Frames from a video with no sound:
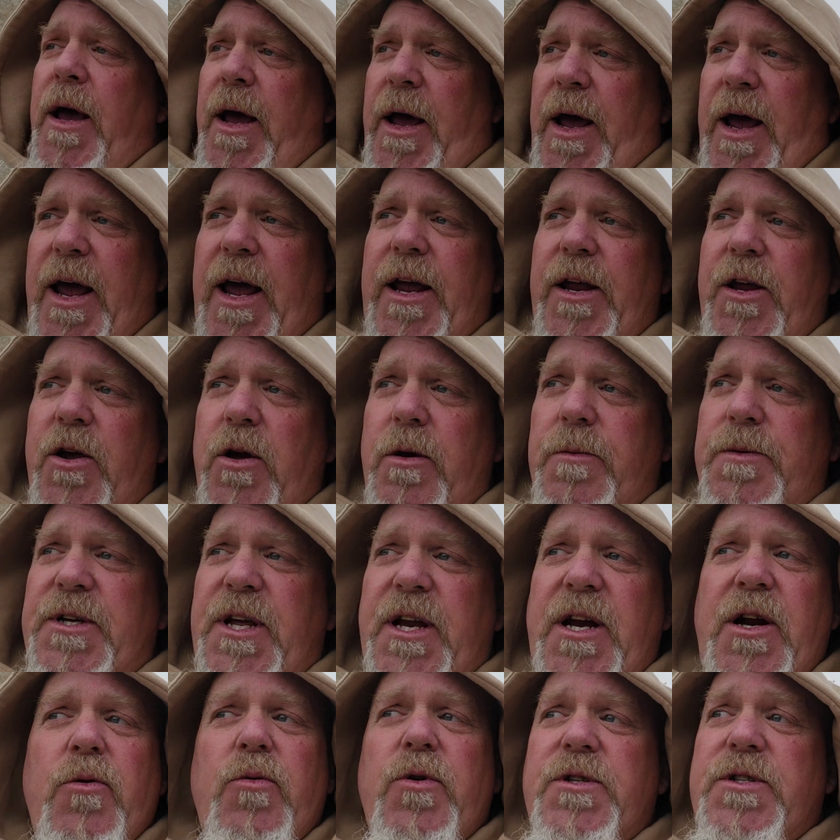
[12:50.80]
And
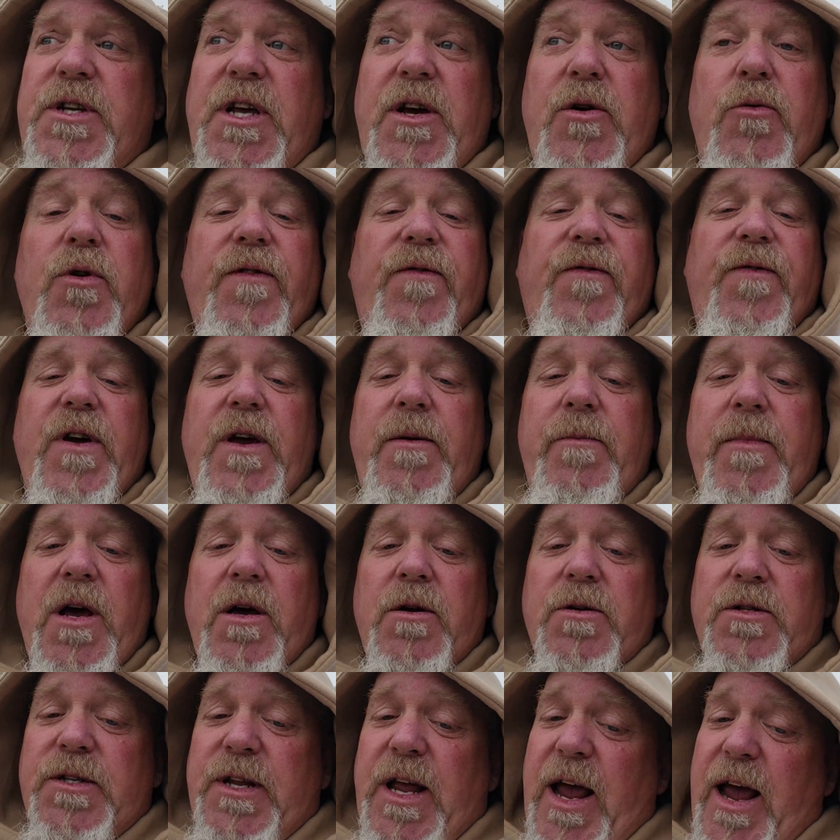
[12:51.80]
it was
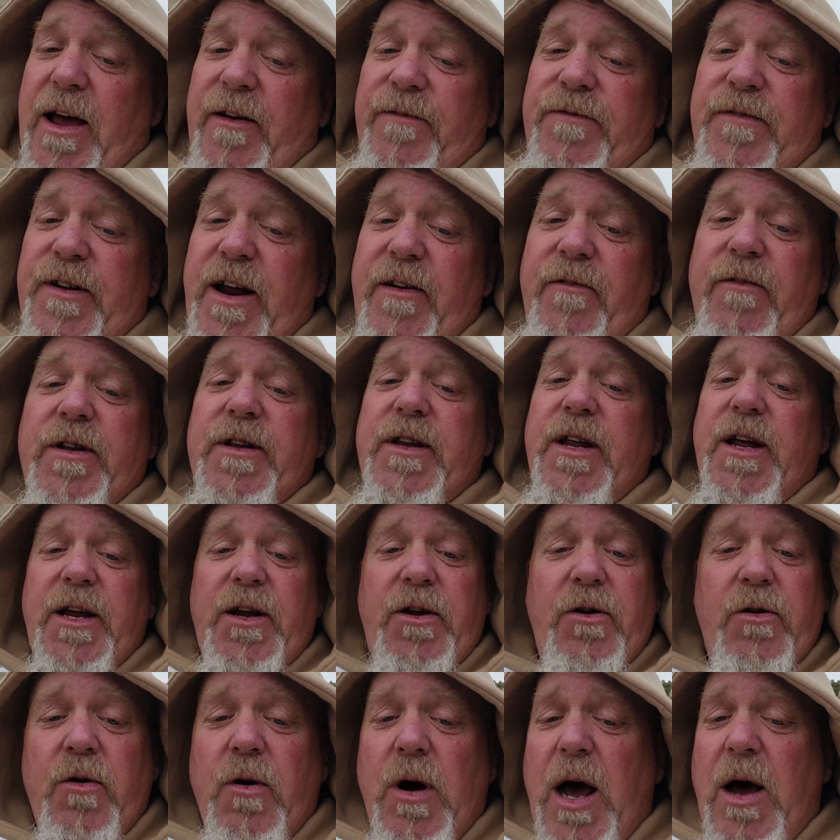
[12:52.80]
female staff and
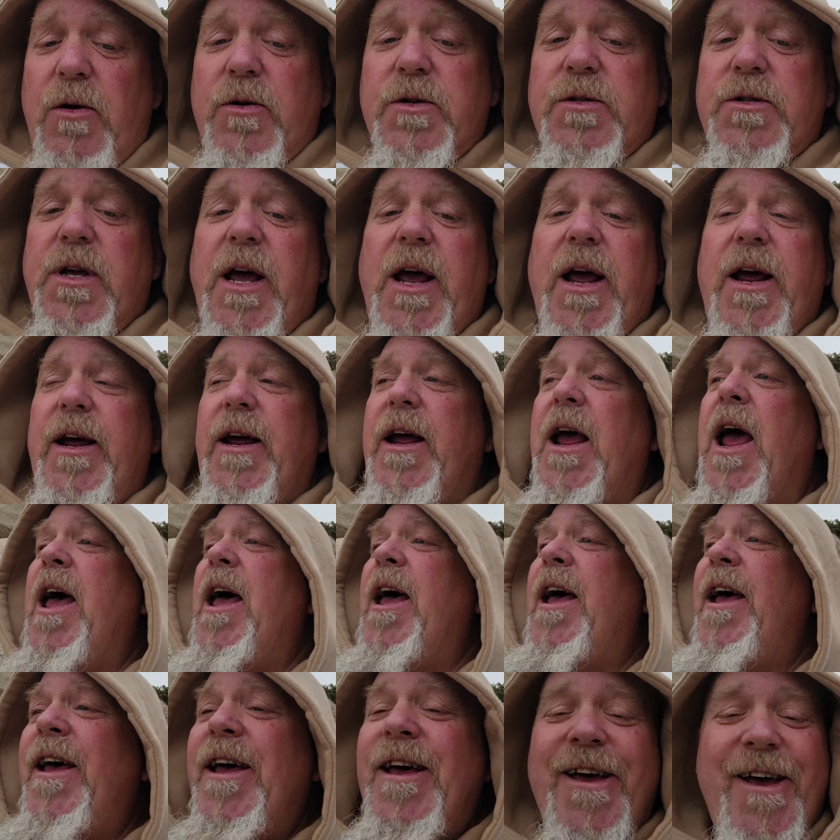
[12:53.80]
everything. I
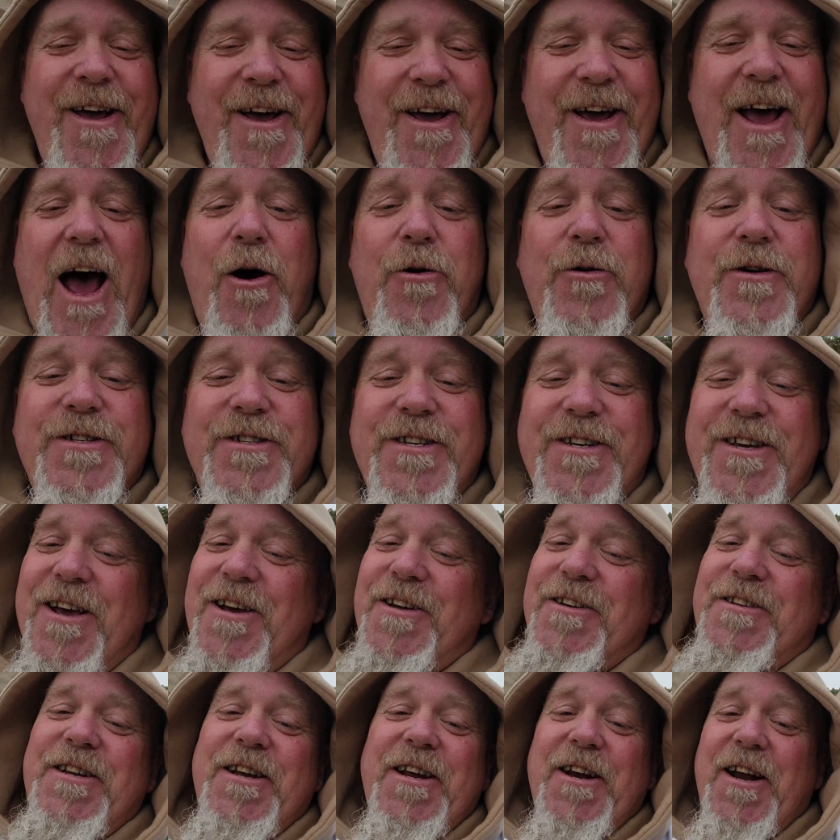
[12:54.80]
was a
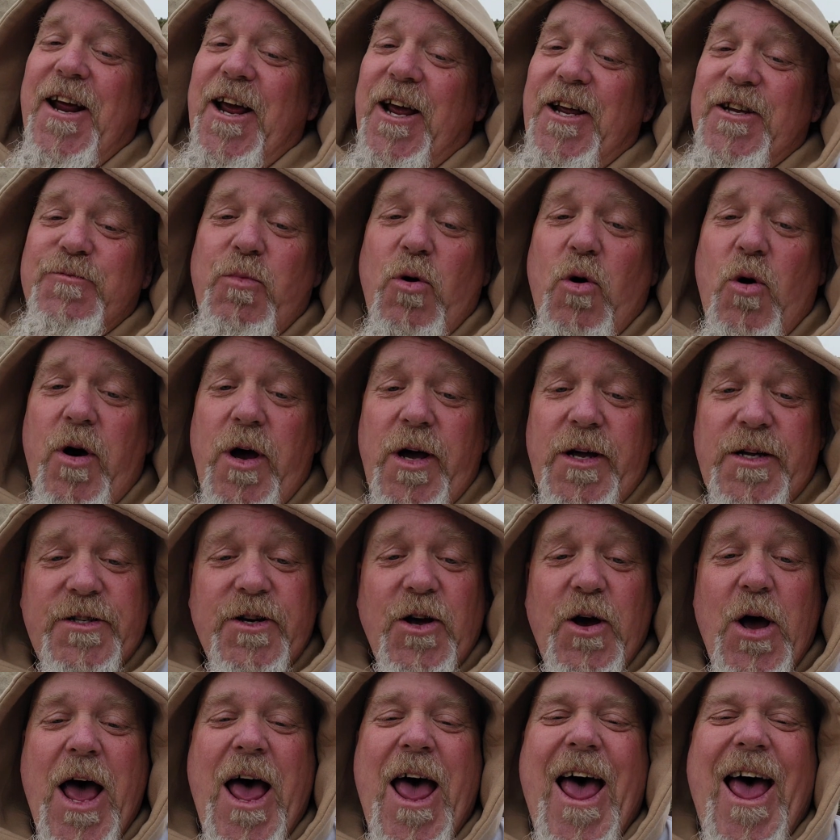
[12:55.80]
young teenage boy, so